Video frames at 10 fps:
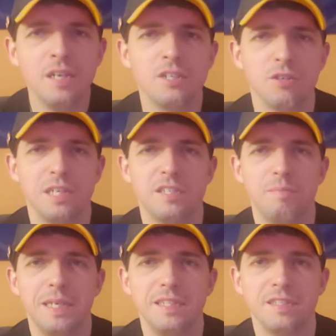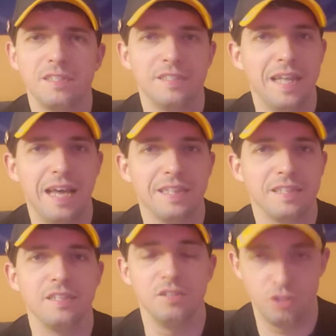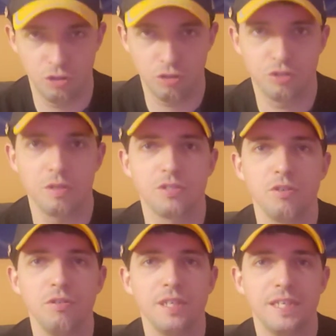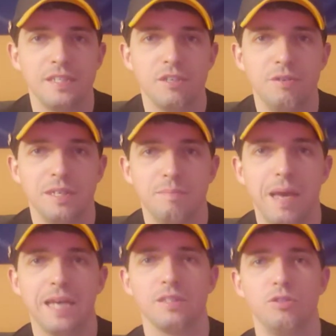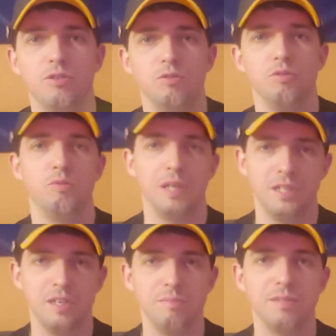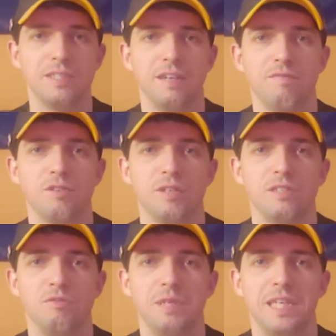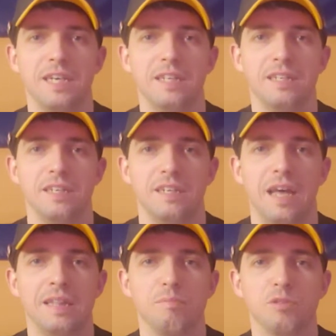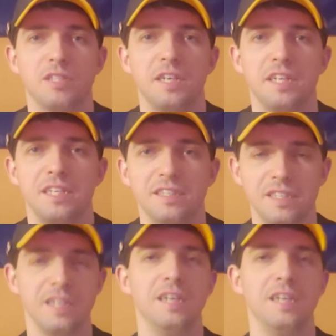So this means that George Russell is going back to Williams after his weekend at Mercedes.